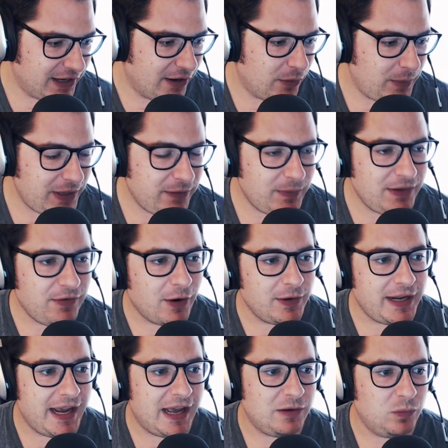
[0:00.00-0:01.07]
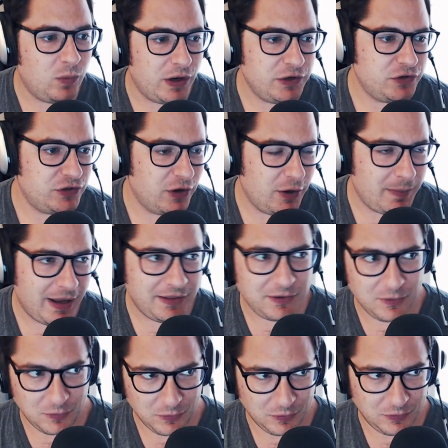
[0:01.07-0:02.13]
you know, we we've already had one show
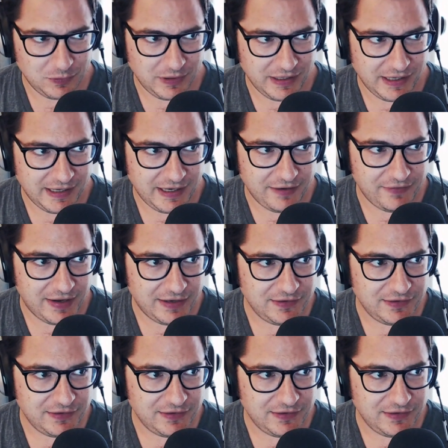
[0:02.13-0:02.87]
about the Google uh,